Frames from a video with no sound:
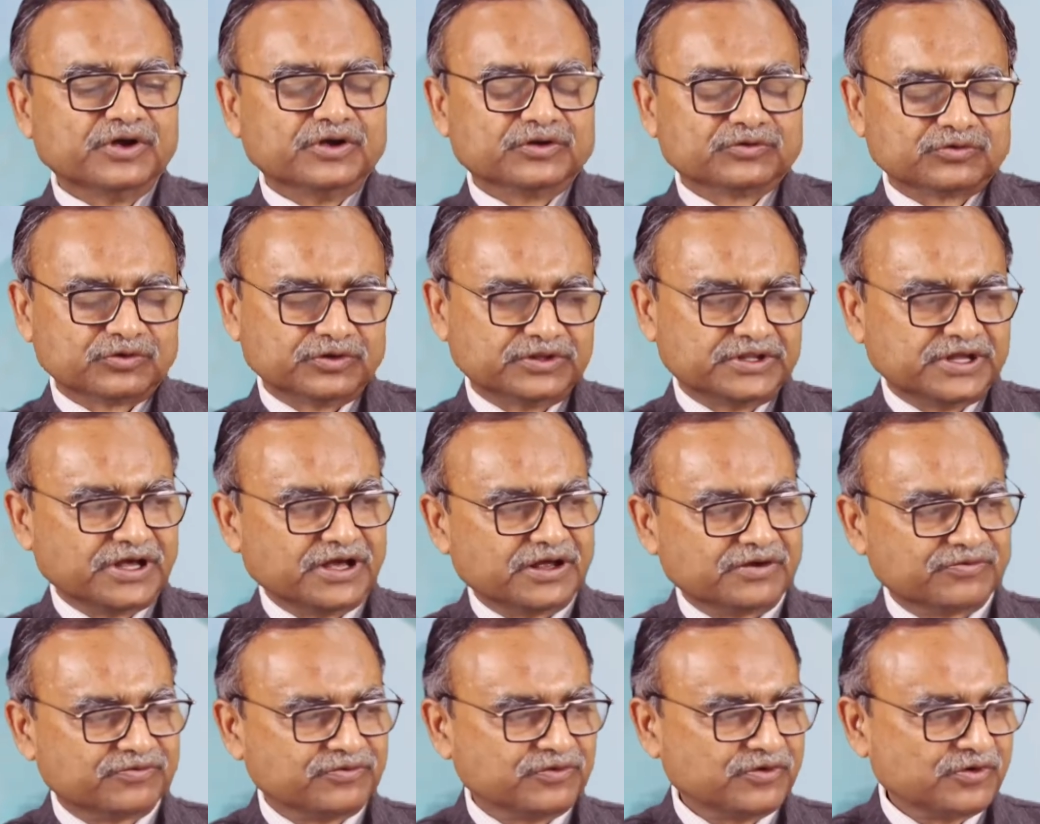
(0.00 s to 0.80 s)
So
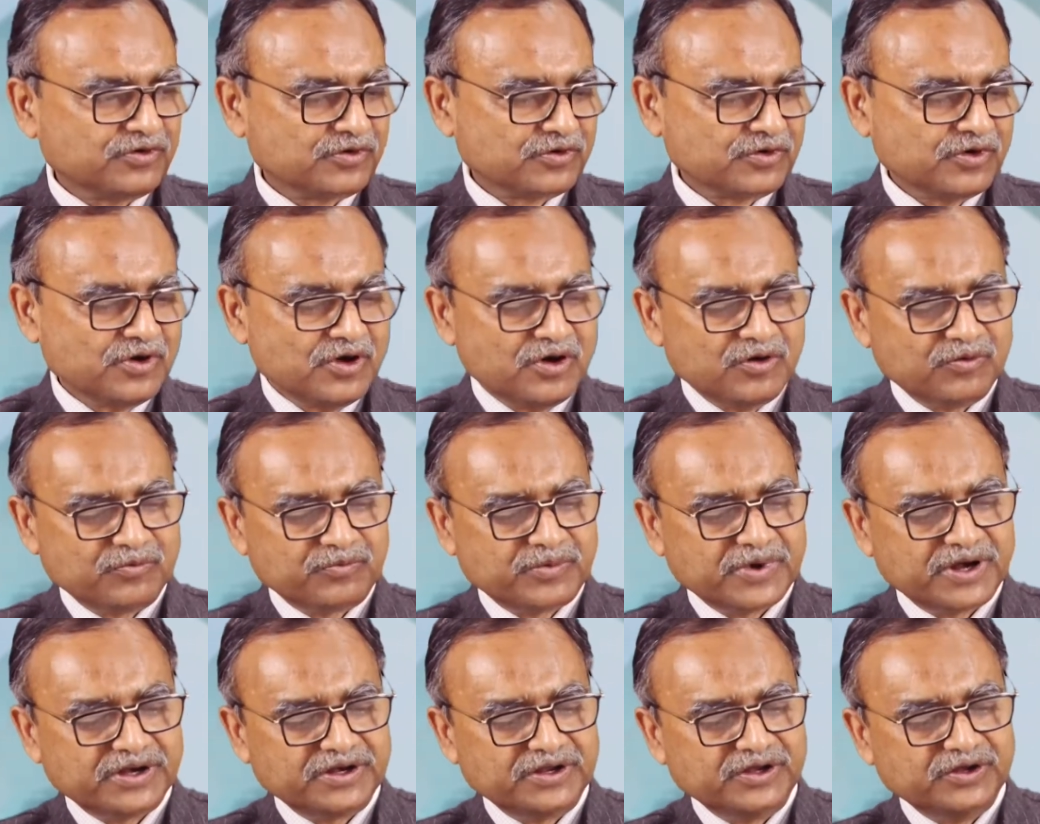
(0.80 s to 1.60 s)
therefore,
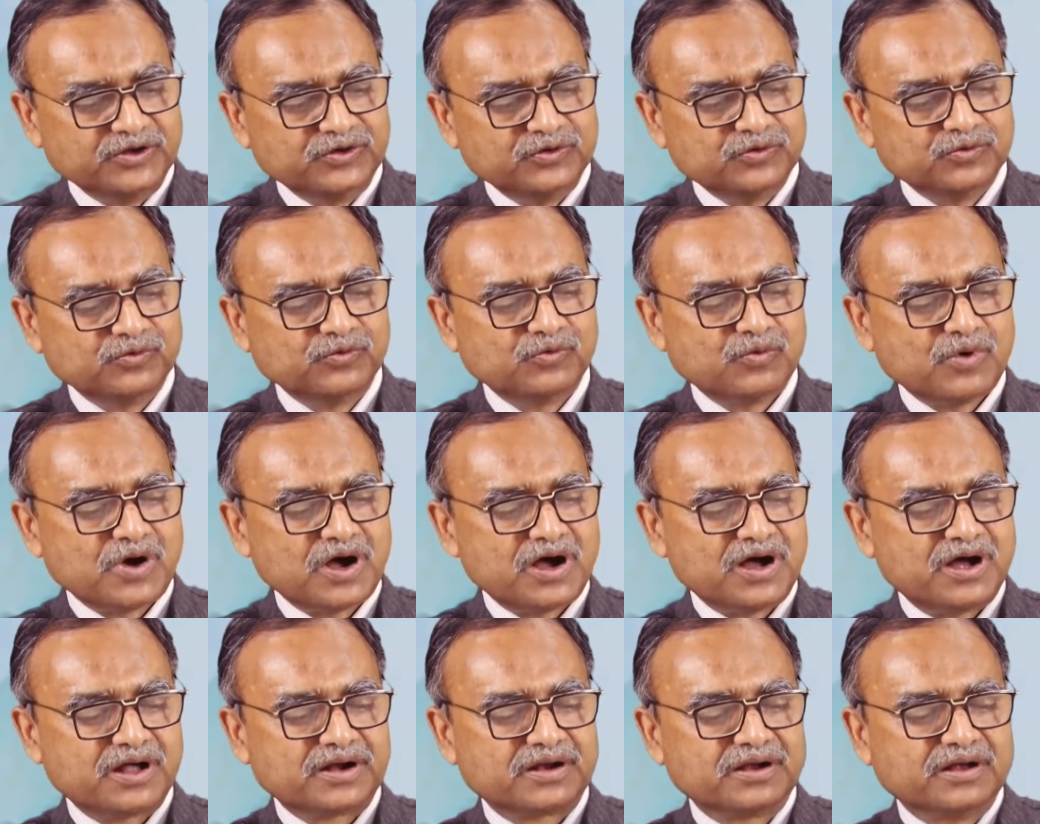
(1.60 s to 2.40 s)
when you
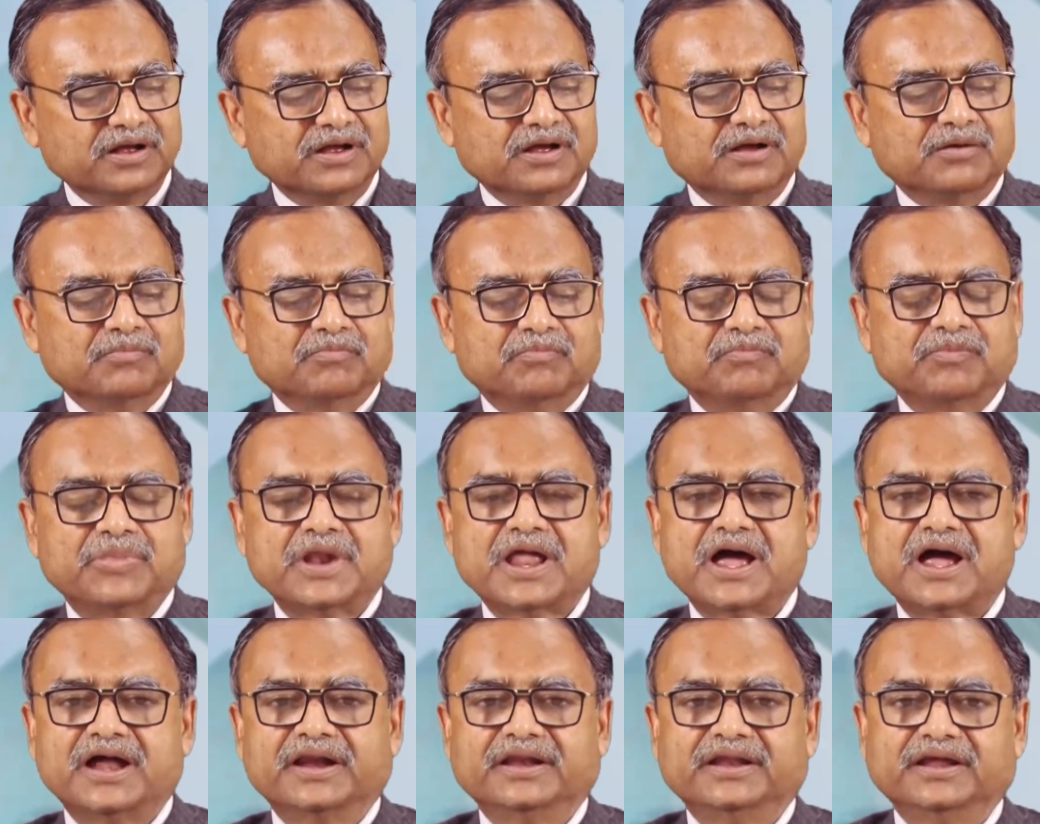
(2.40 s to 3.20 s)
are
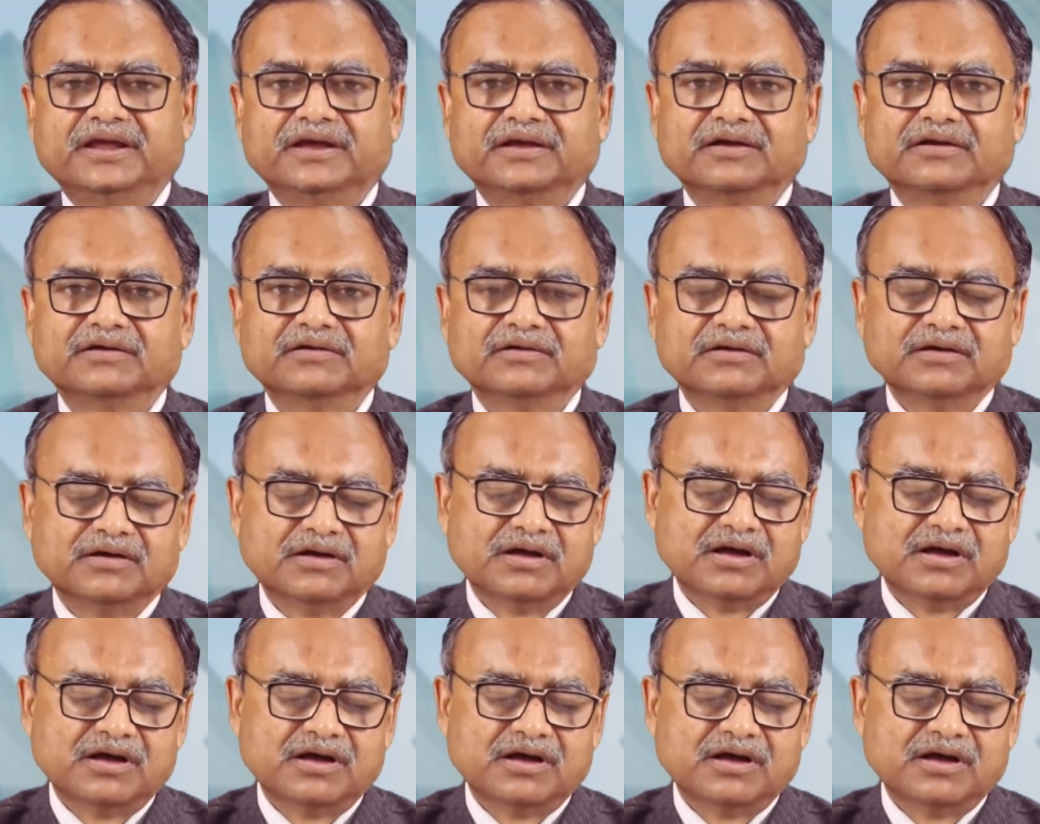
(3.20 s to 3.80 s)
planning,